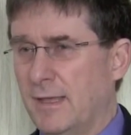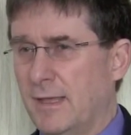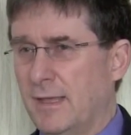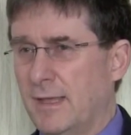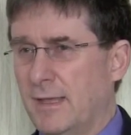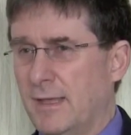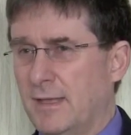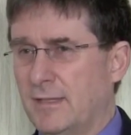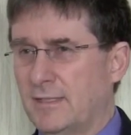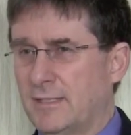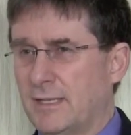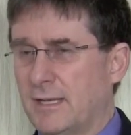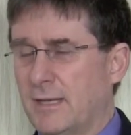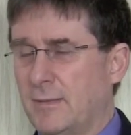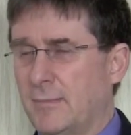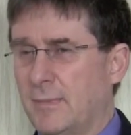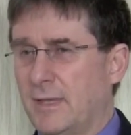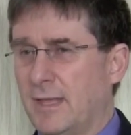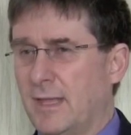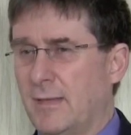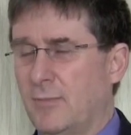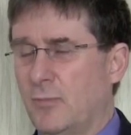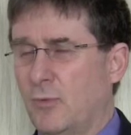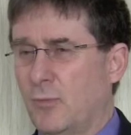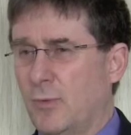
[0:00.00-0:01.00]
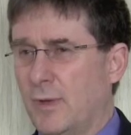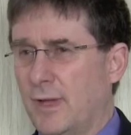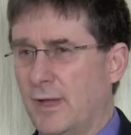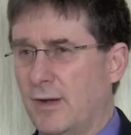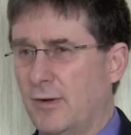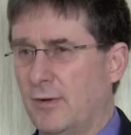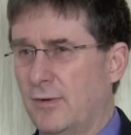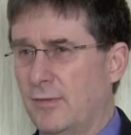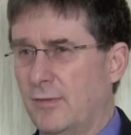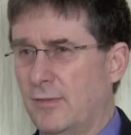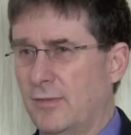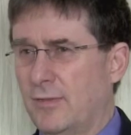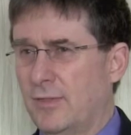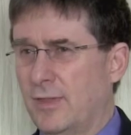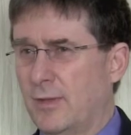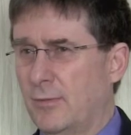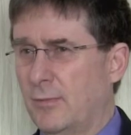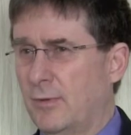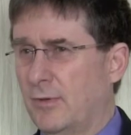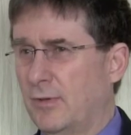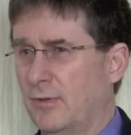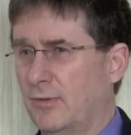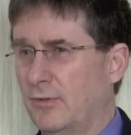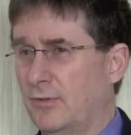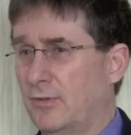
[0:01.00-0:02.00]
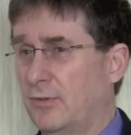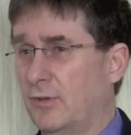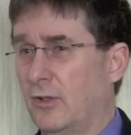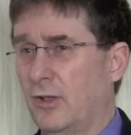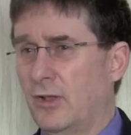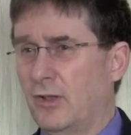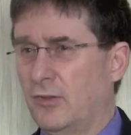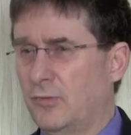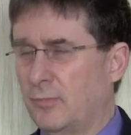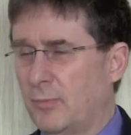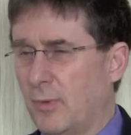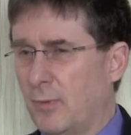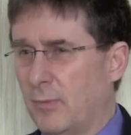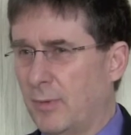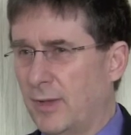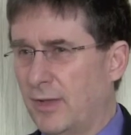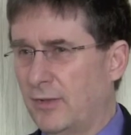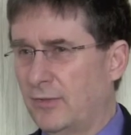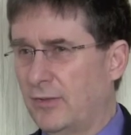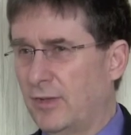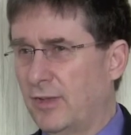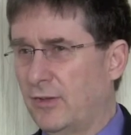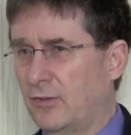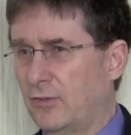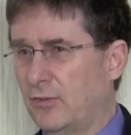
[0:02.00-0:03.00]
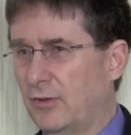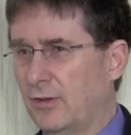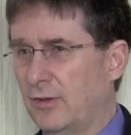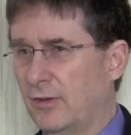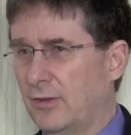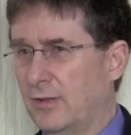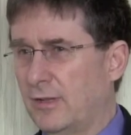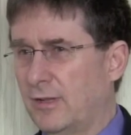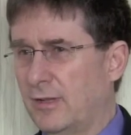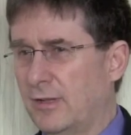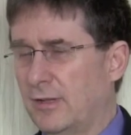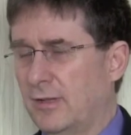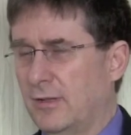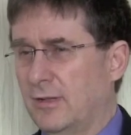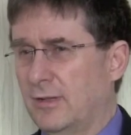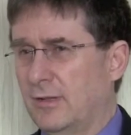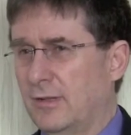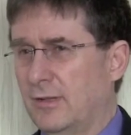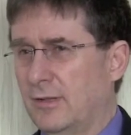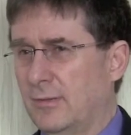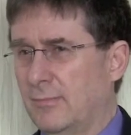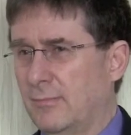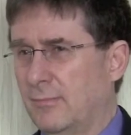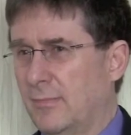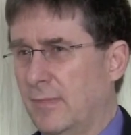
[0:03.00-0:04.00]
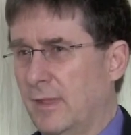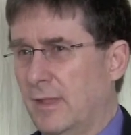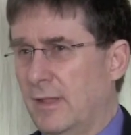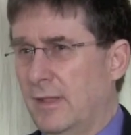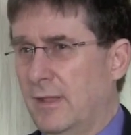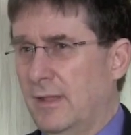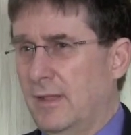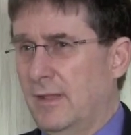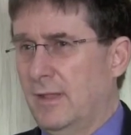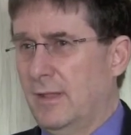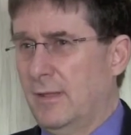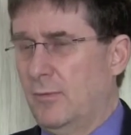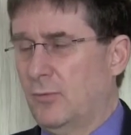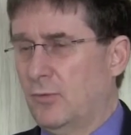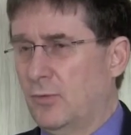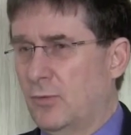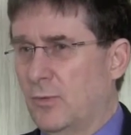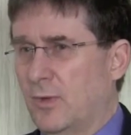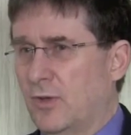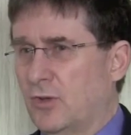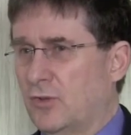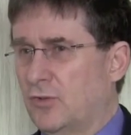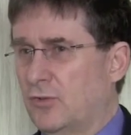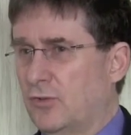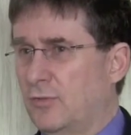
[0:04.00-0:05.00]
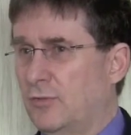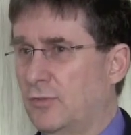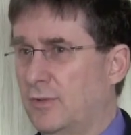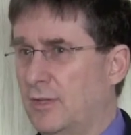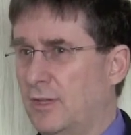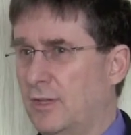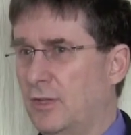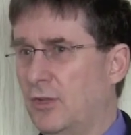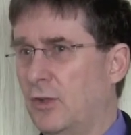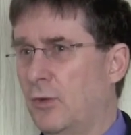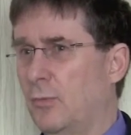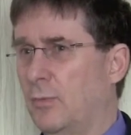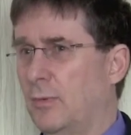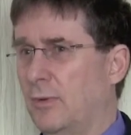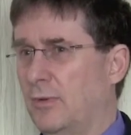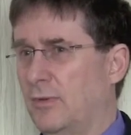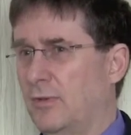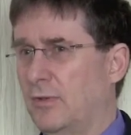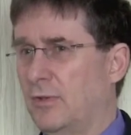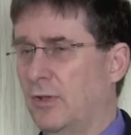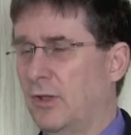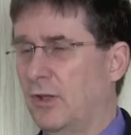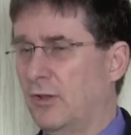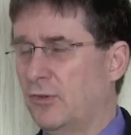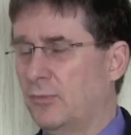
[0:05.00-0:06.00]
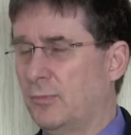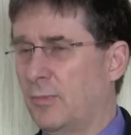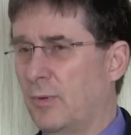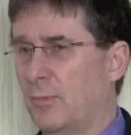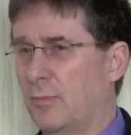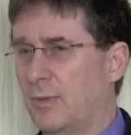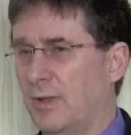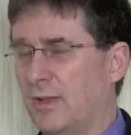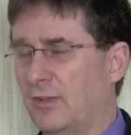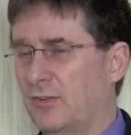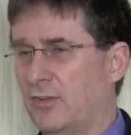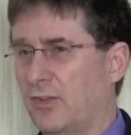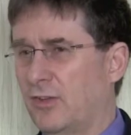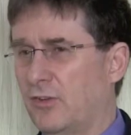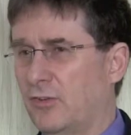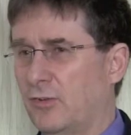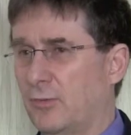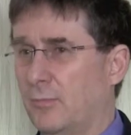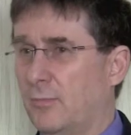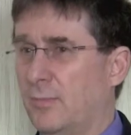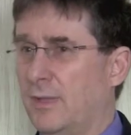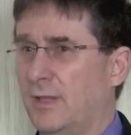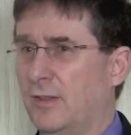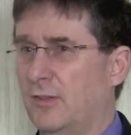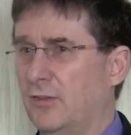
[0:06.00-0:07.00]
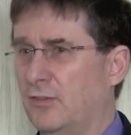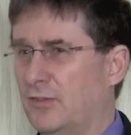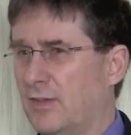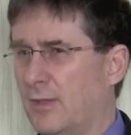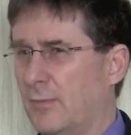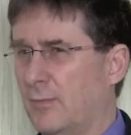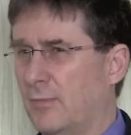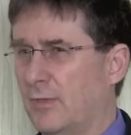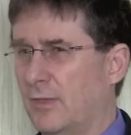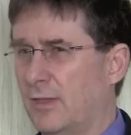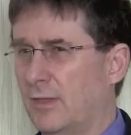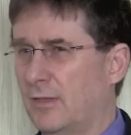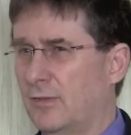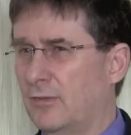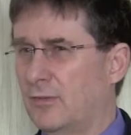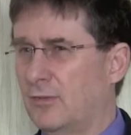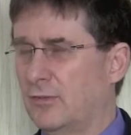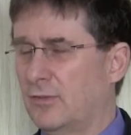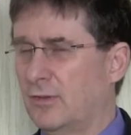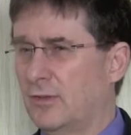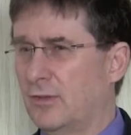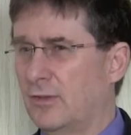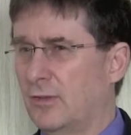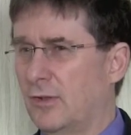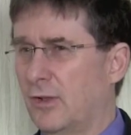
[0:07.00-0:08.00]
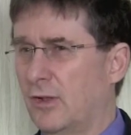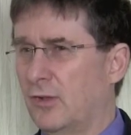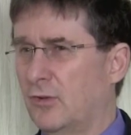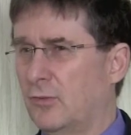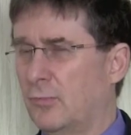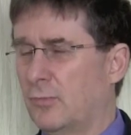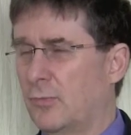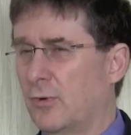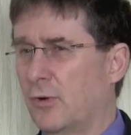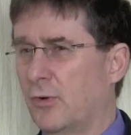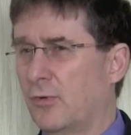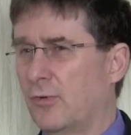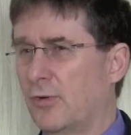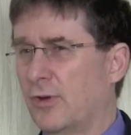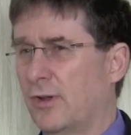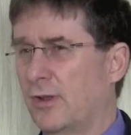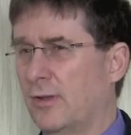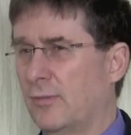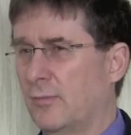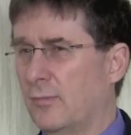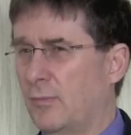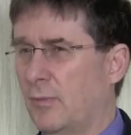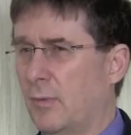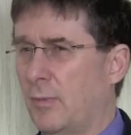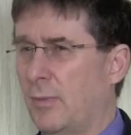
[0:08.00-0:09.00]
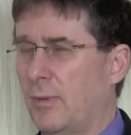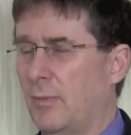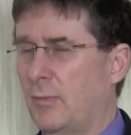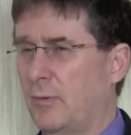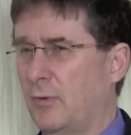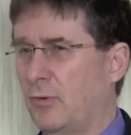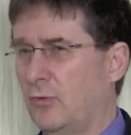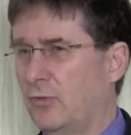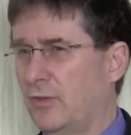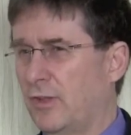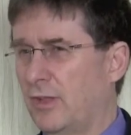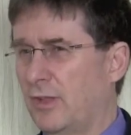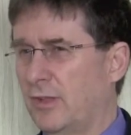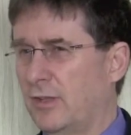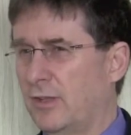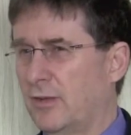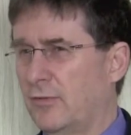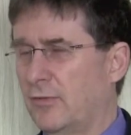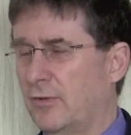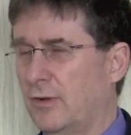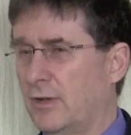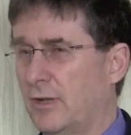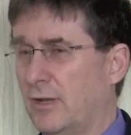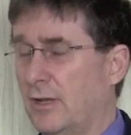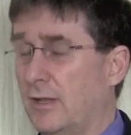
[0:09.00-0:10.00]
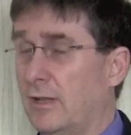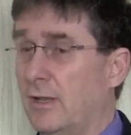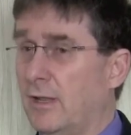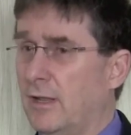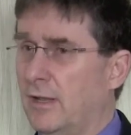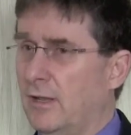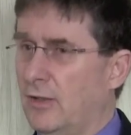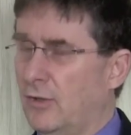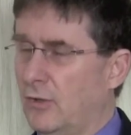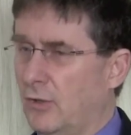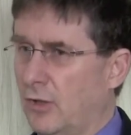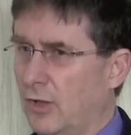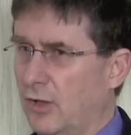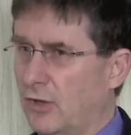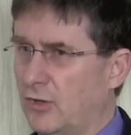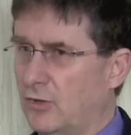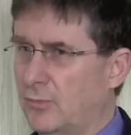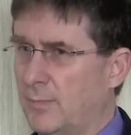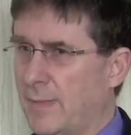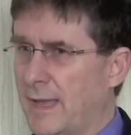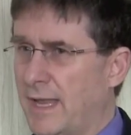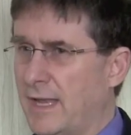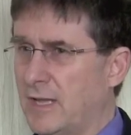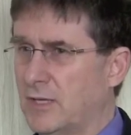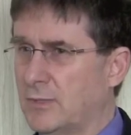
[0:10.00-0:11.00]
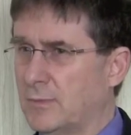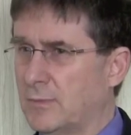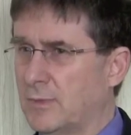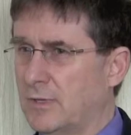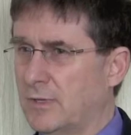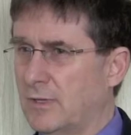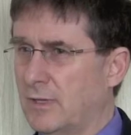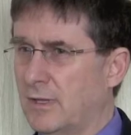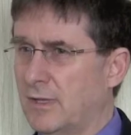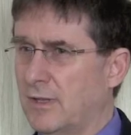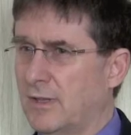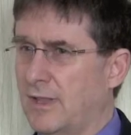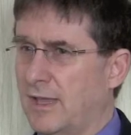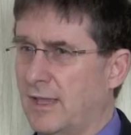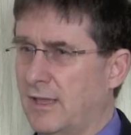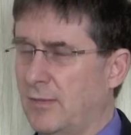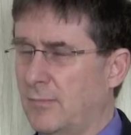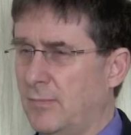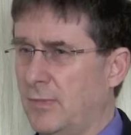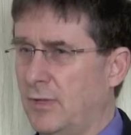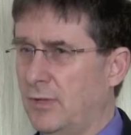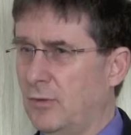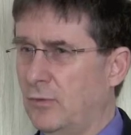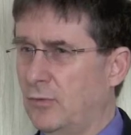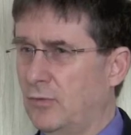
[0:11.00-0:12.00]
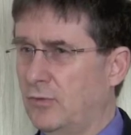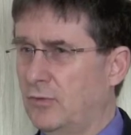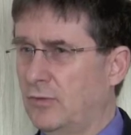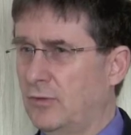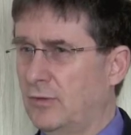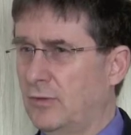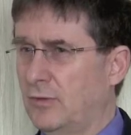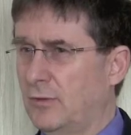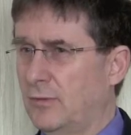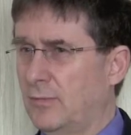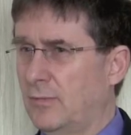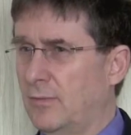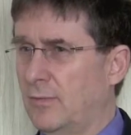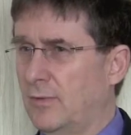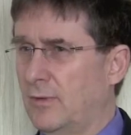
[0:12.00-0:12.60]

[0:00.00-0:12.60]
I suddenly became aware that there was knowledge mobilization, and it was a question of, did knowledge mobilization mean the same thing as knowledge brokering? Were people using it differently? Knowledge management, that can be used to,